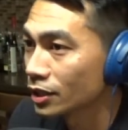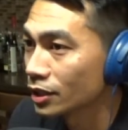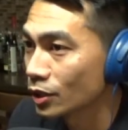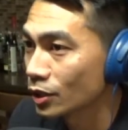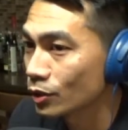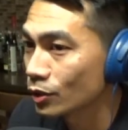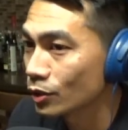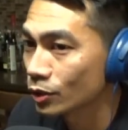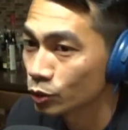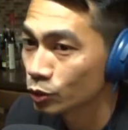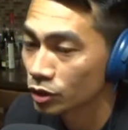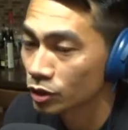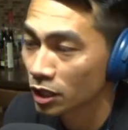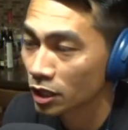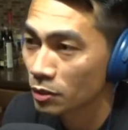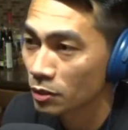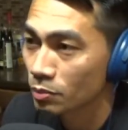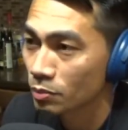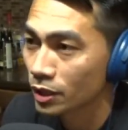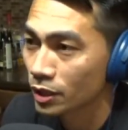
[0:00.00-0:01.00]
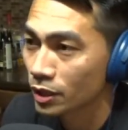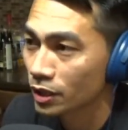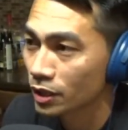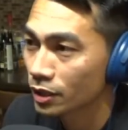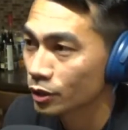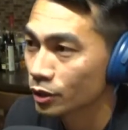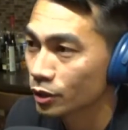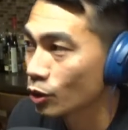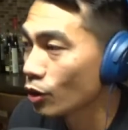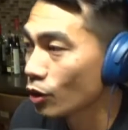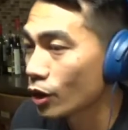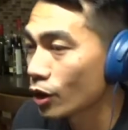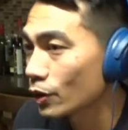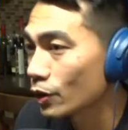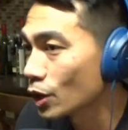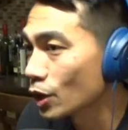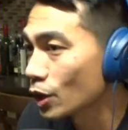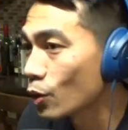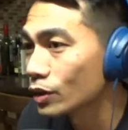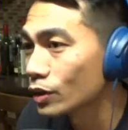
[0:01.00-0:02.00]
you know, who's going to be no
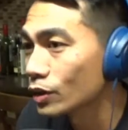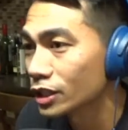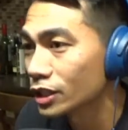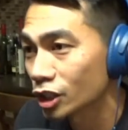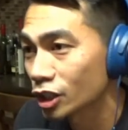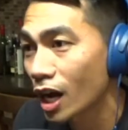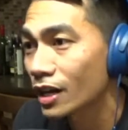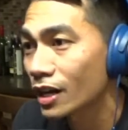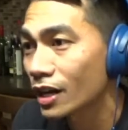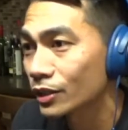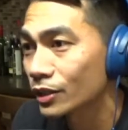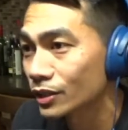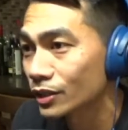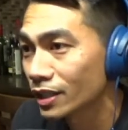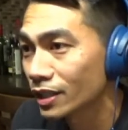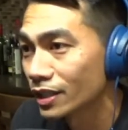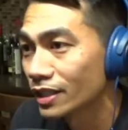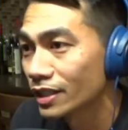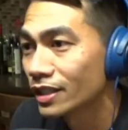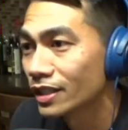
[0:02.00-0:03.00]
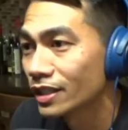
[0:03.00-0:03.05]
longer an only child,